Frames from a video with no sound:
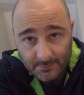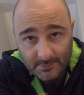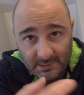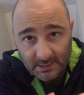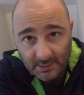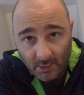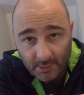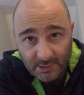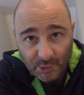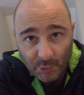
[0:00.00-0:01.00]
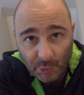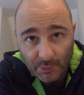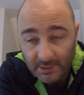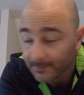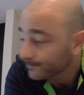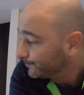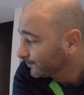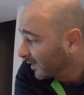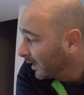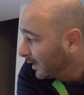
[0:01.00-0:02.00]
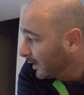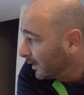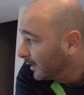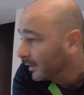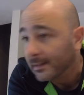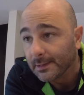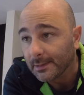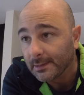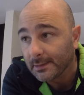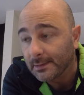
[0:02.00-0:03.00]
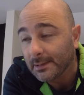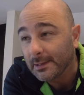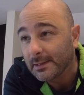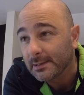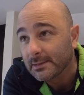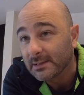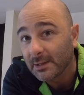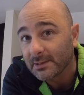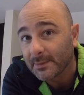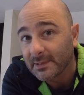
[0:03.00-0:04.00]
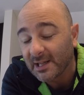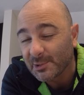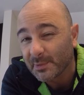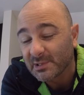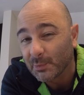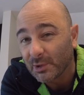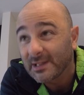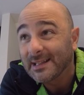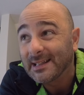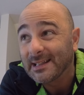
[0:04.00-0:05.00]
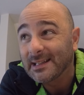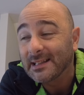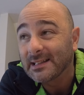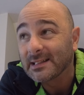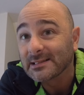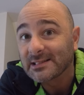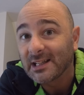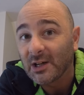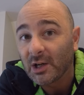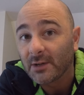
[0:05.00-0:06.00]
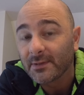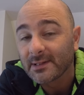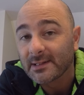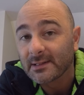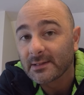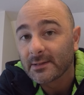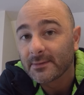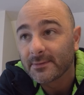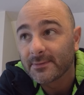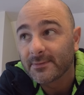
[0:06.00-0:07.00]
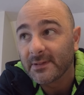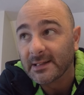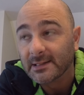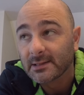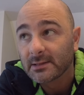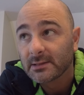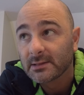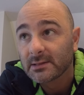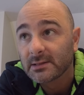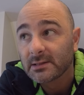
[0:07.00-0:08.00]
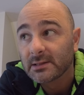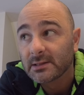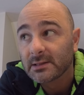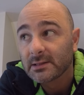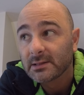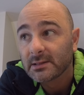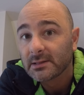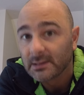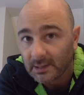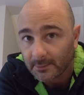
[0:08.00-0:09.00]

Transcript: Did the doggy doo-doo thing. Now time to catch up on some work and stay off the feet. Yeah.